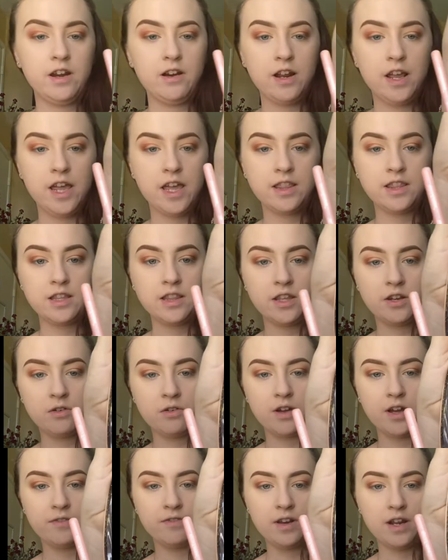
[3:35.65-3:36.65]
I hate that they don't
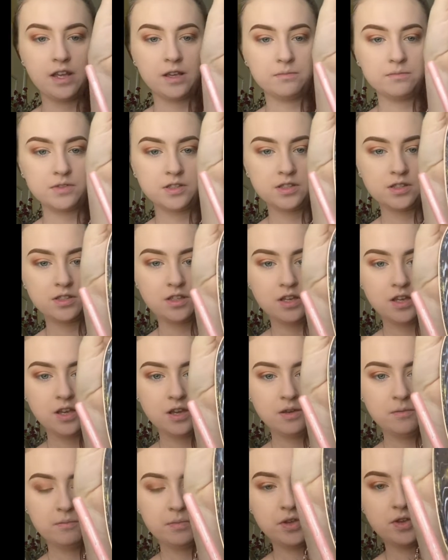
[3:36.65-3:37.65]
have names,
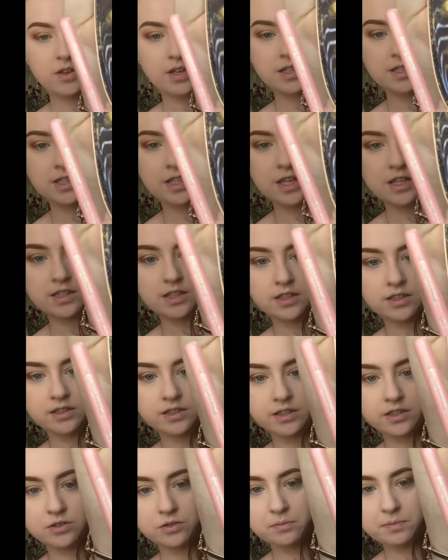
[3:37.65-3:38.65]
but you can see it's a
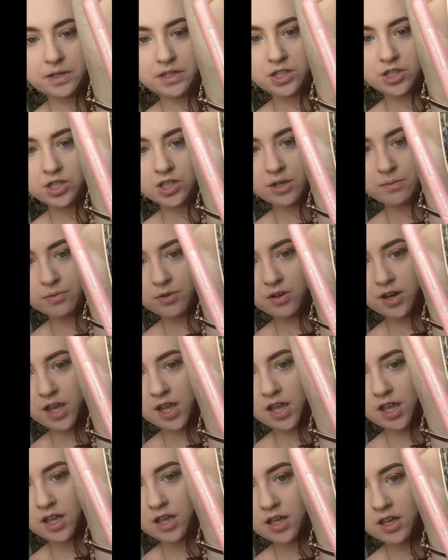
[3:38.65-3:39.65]
little bit
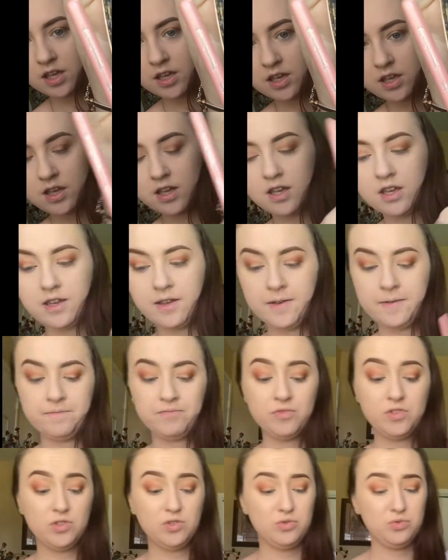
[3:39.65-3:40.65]
shimmery.
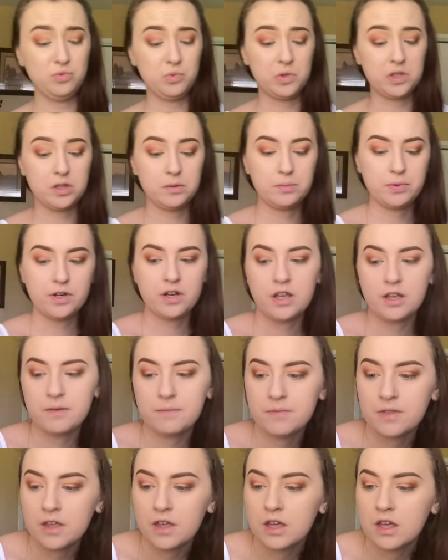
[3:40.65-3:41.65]
It's really pretty.
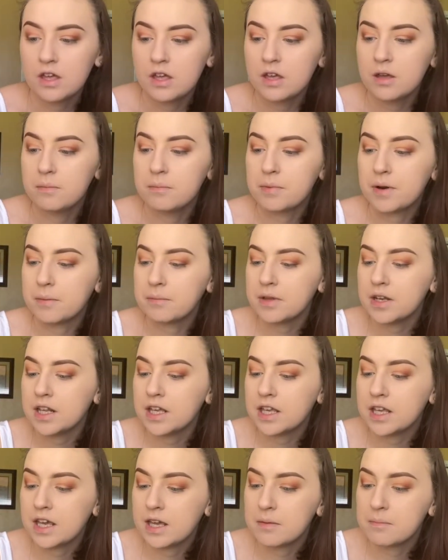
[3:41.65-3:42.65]
But I'm gonna
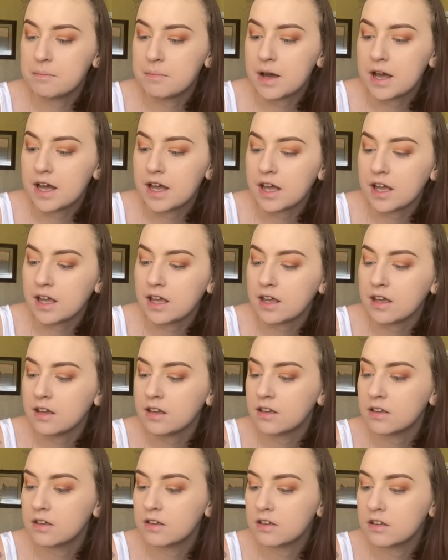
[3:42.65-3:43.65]
get my,
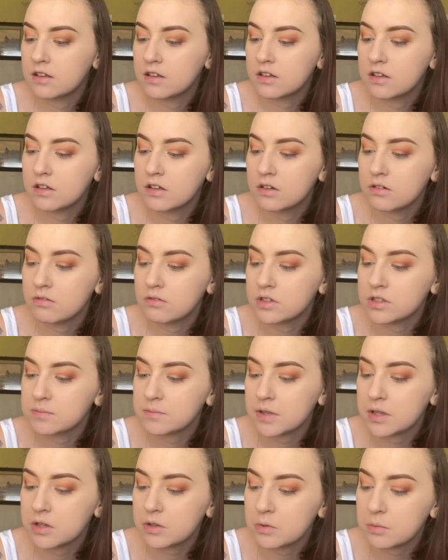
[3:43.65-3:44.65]
where's my
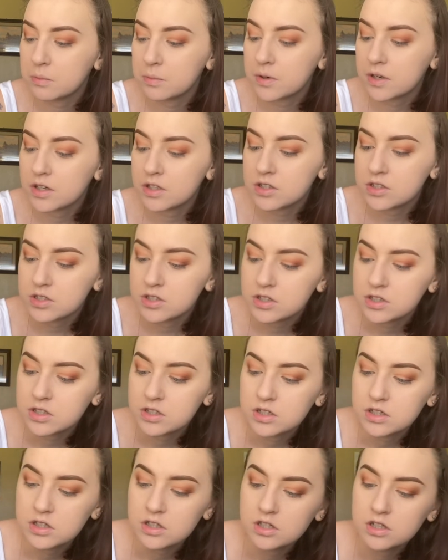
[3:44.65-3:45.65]
little brush?
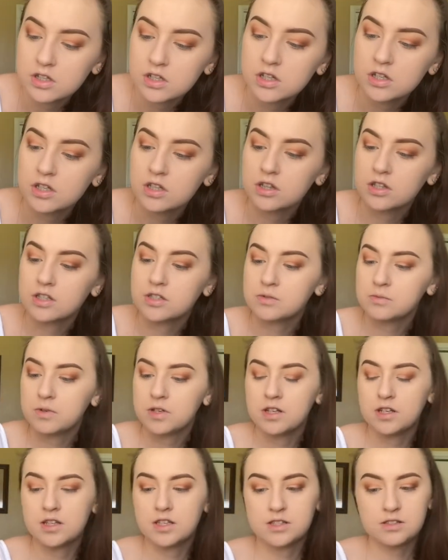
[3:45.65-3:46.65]
This
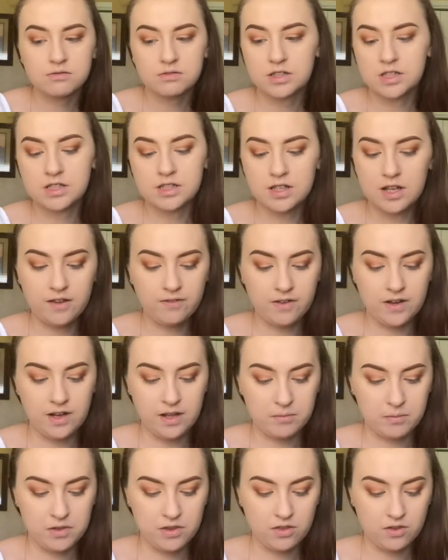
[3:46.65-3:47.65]
one doesn't have a
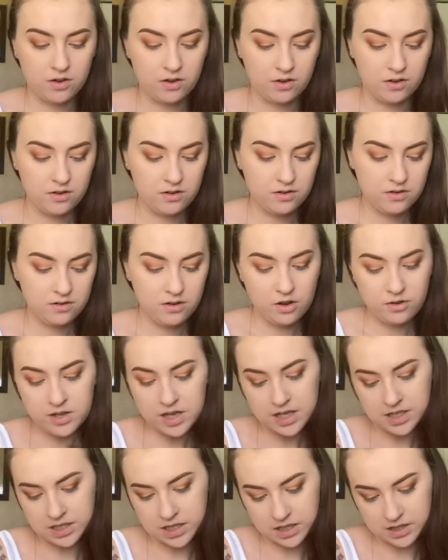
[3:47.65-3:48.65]
name either. Oh yeah,
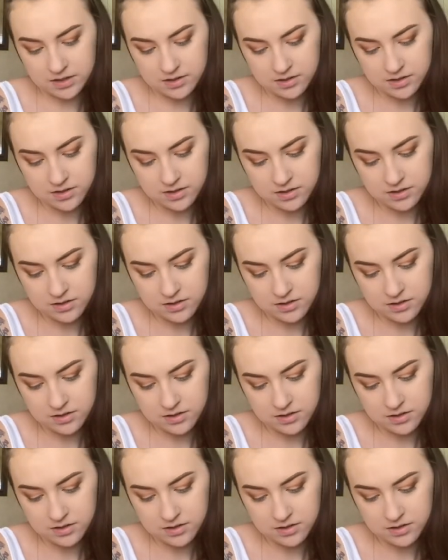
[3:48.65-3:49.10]
it does.